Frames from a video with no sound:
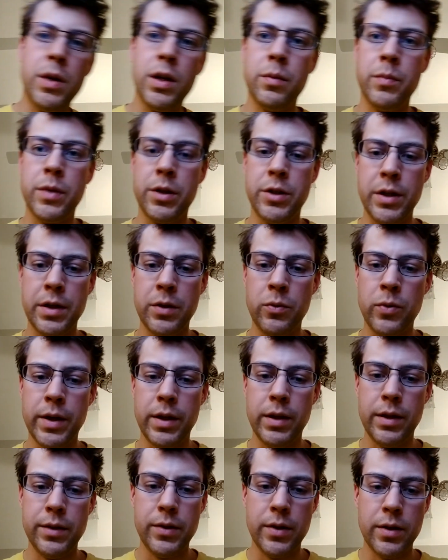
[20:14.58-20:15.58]
making much
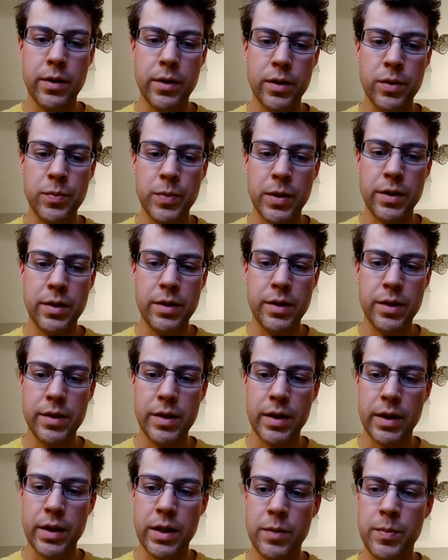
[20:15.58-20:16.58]
headway in these notes, but it's
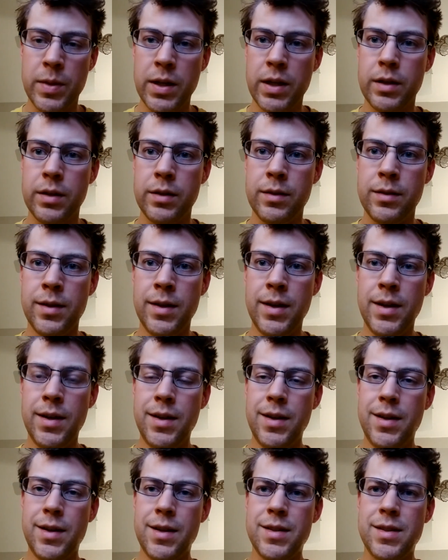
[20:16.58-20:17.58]
just I keep getting
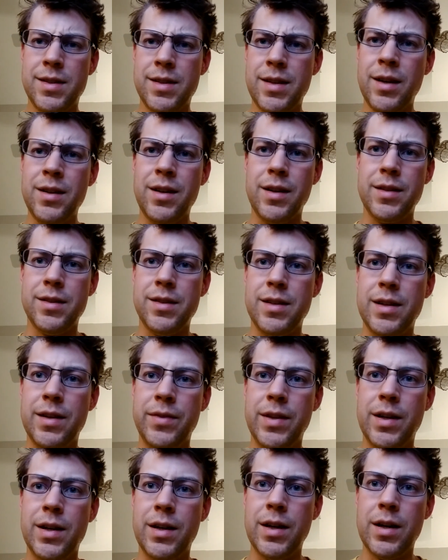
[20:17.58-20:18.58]
stuck on
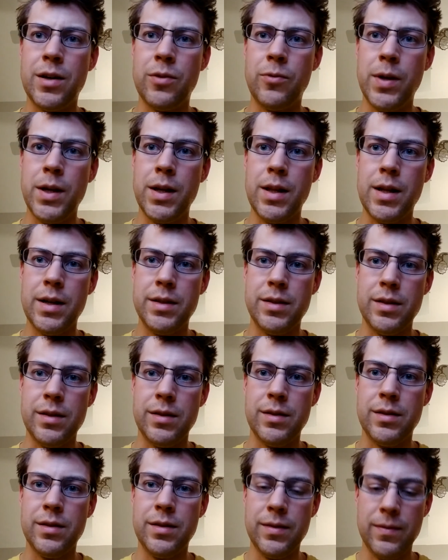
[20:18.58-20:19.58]
stuff that I now realize
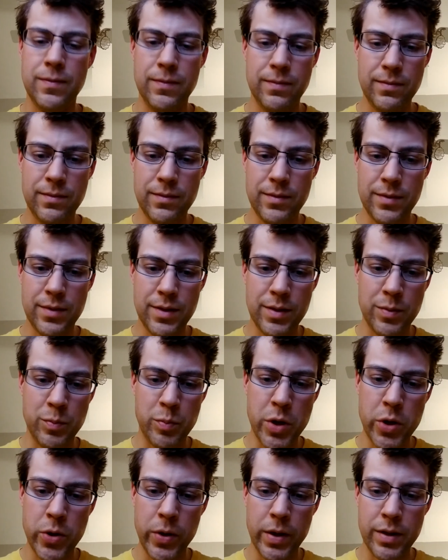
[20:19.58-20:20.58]
is
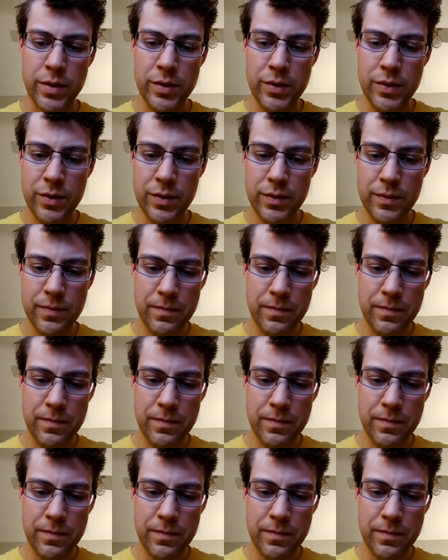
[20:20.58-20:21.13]
bogus.